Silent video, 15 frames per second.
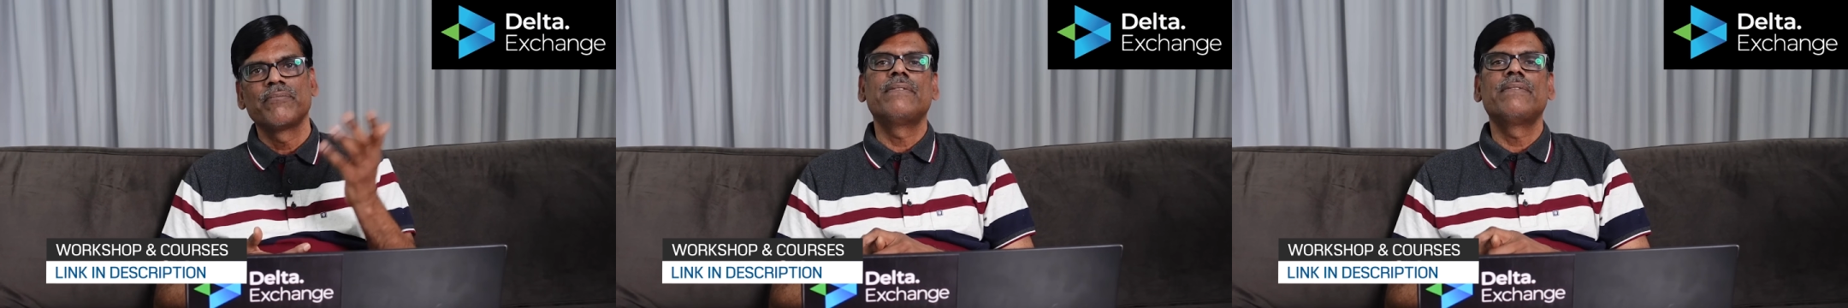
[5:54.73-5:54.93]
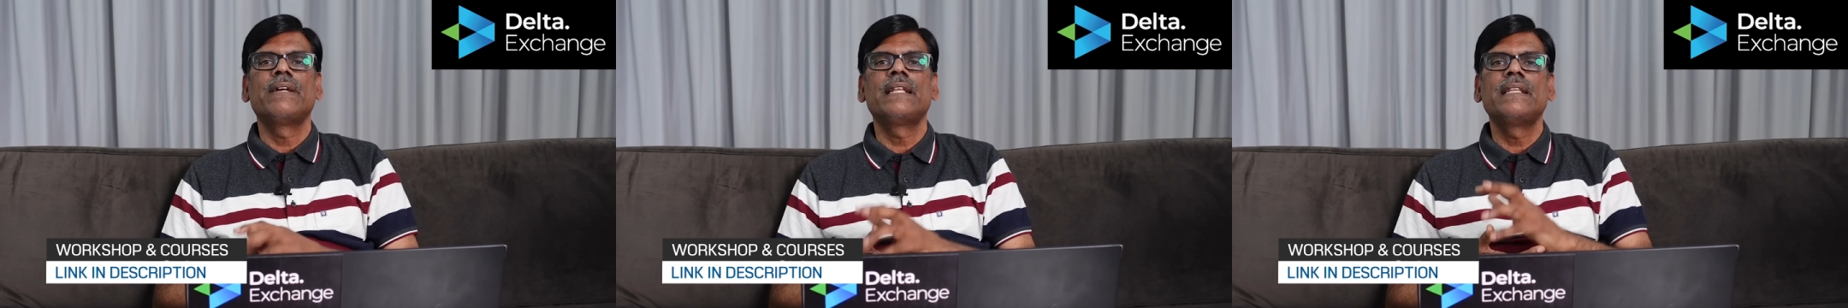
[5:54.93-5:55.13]

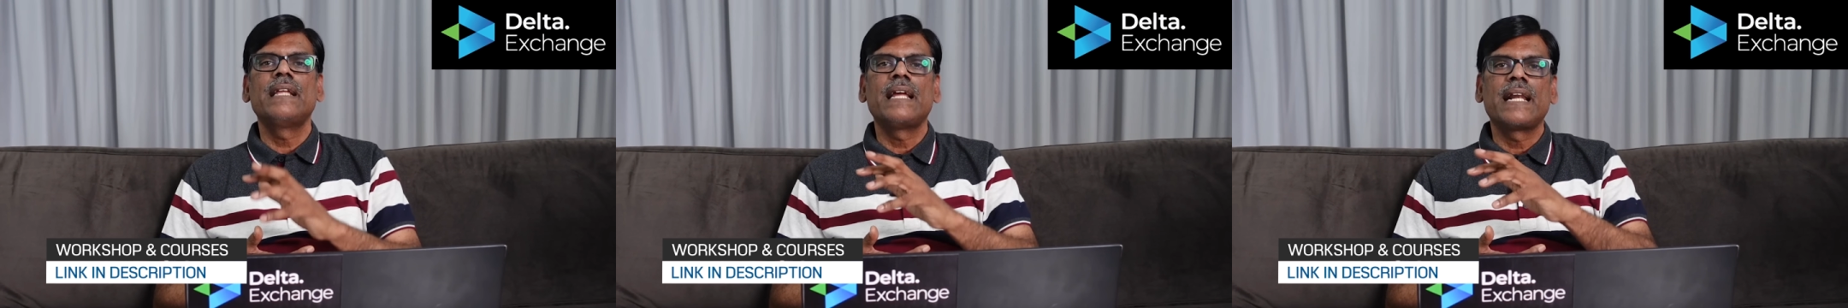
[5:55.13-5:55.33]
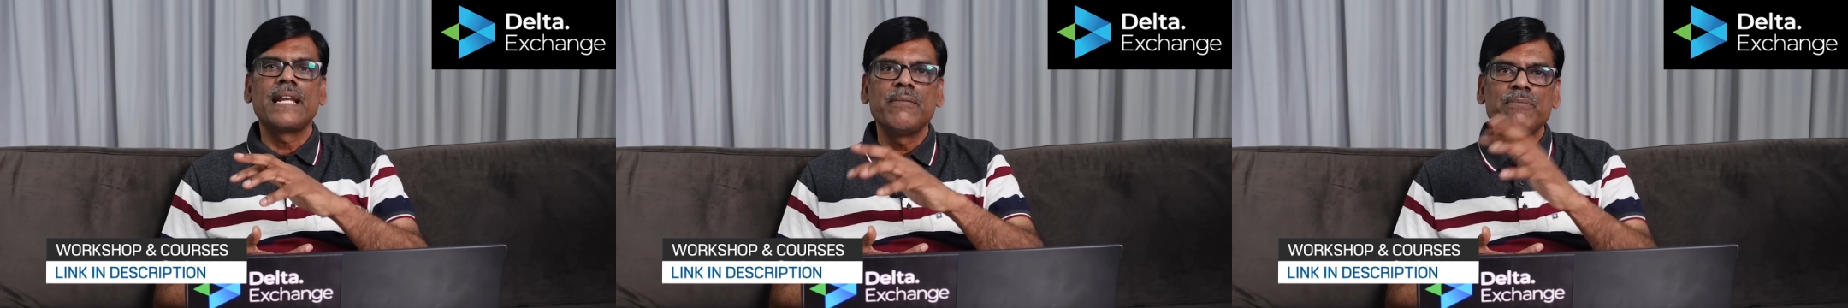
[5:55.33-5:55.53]
when
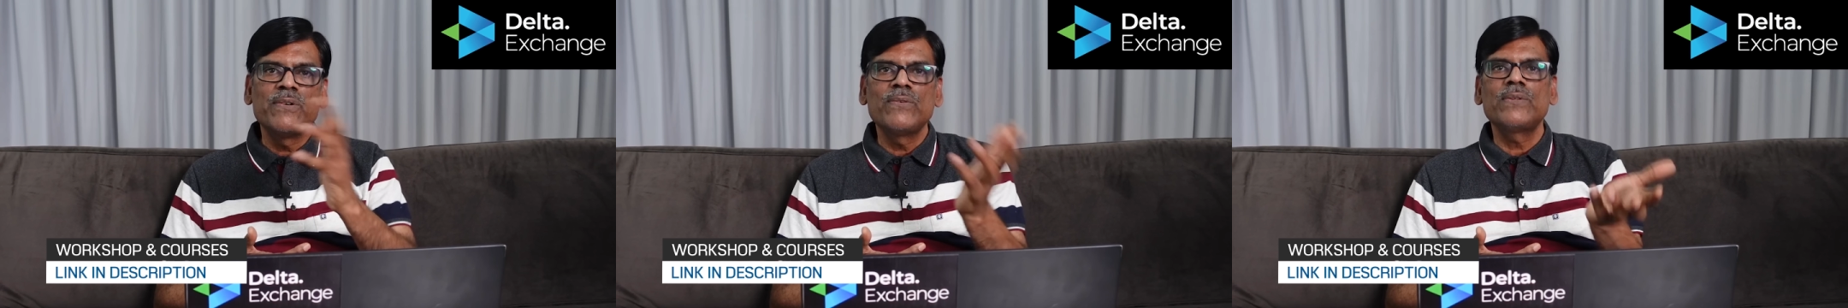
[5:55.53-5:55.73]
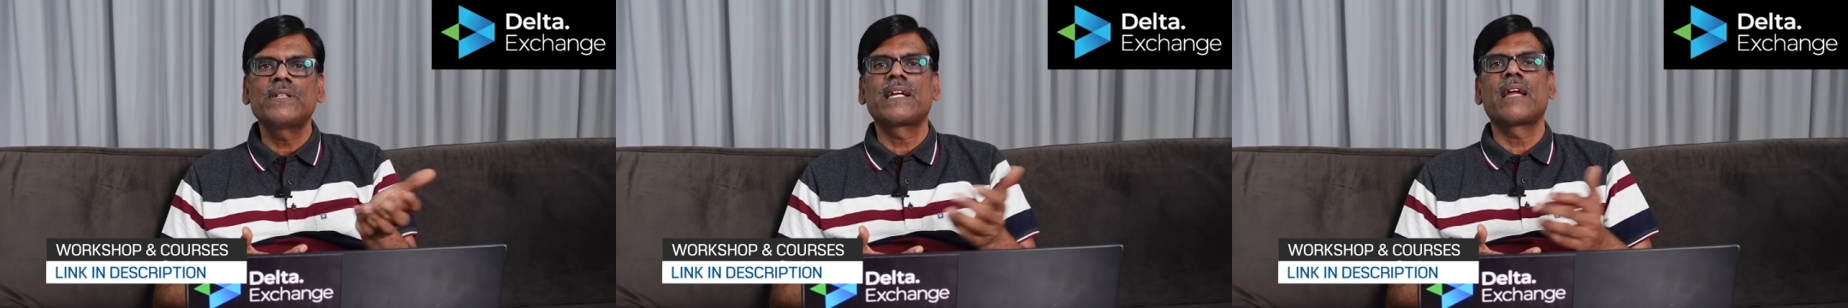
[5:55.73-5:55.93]
they
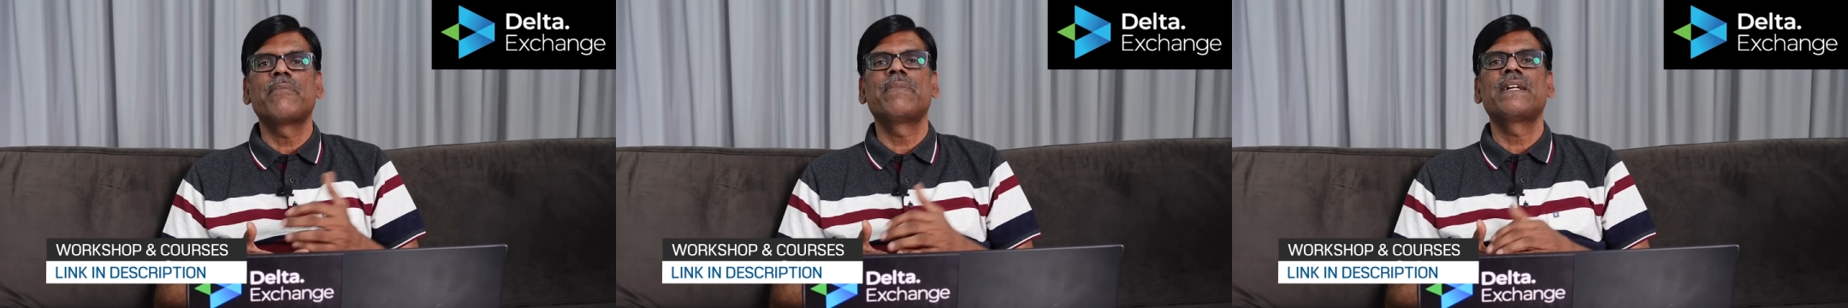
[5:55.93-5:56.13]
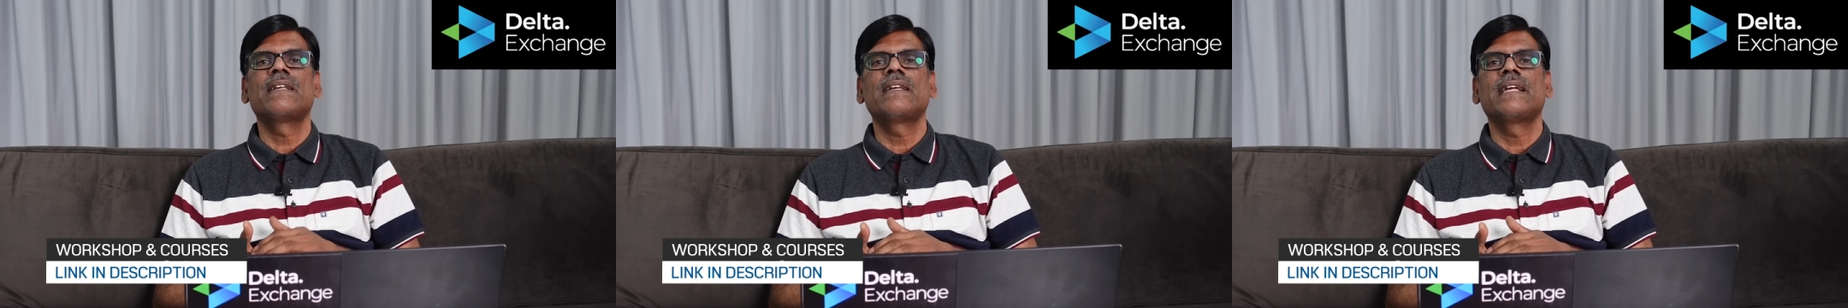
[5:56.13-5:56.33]
removed
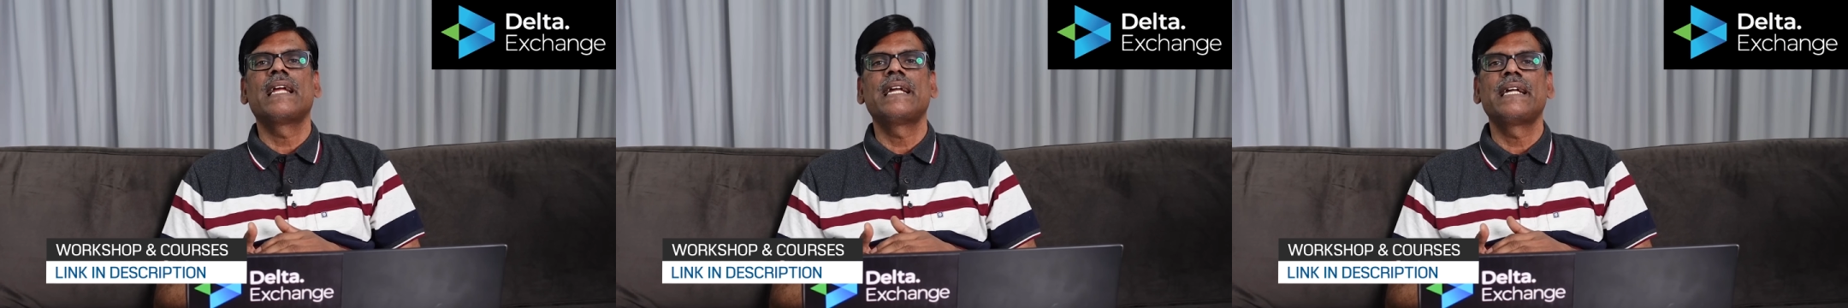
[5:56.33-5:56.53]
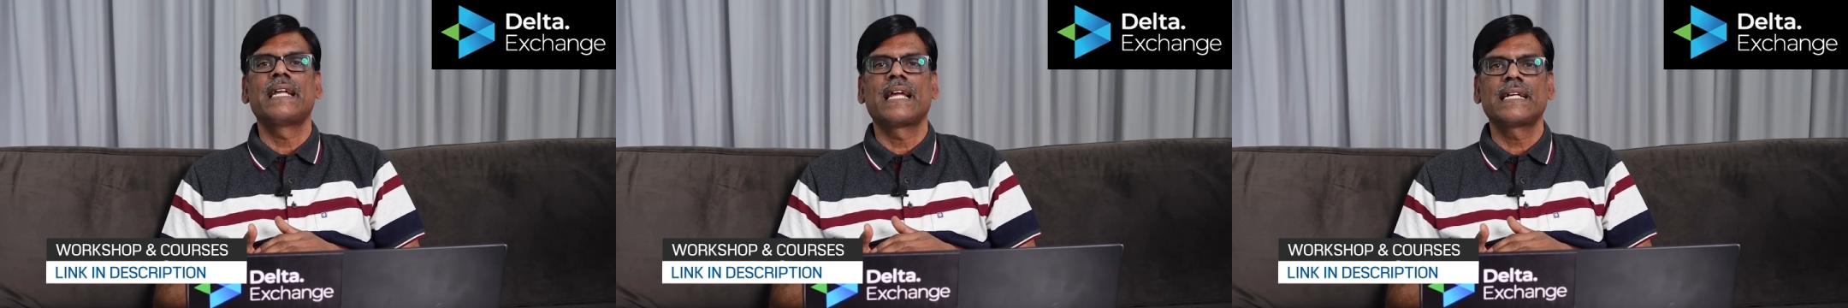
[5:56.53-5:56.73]
capital gain